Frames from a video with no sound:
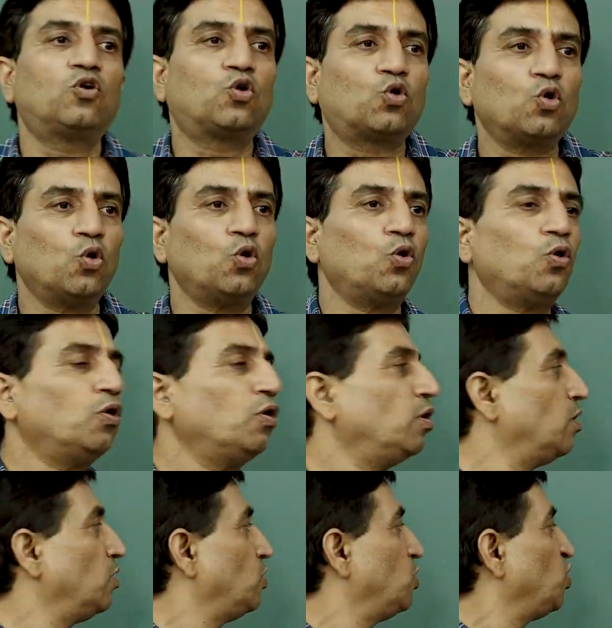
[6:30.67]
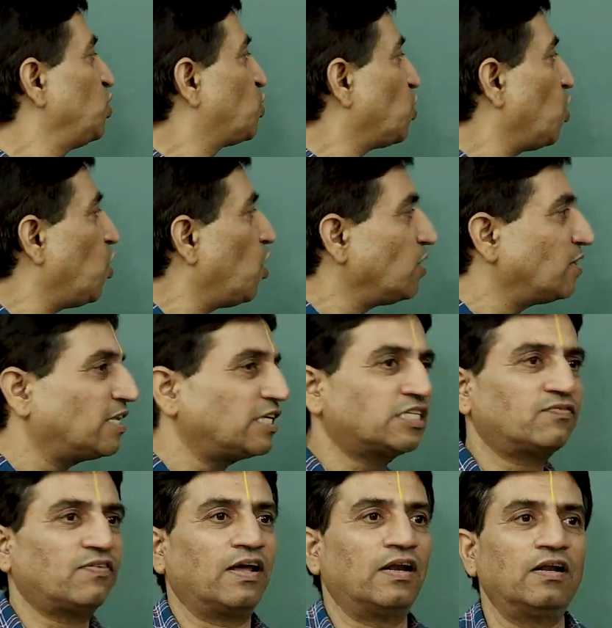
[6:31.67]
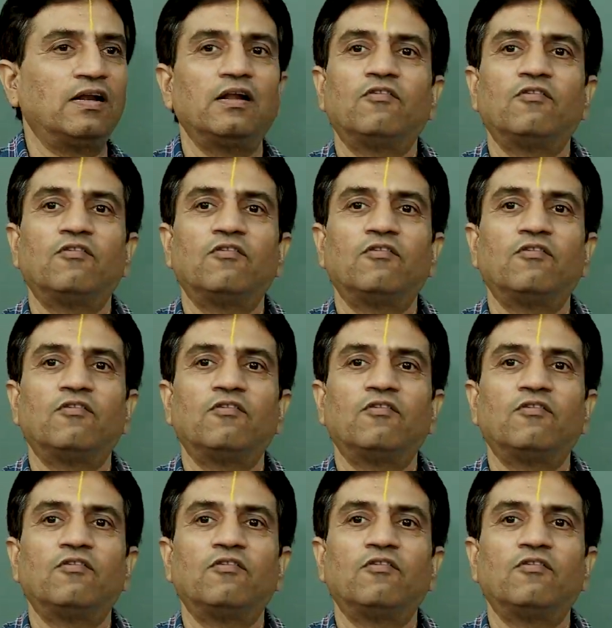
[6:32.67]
To show this one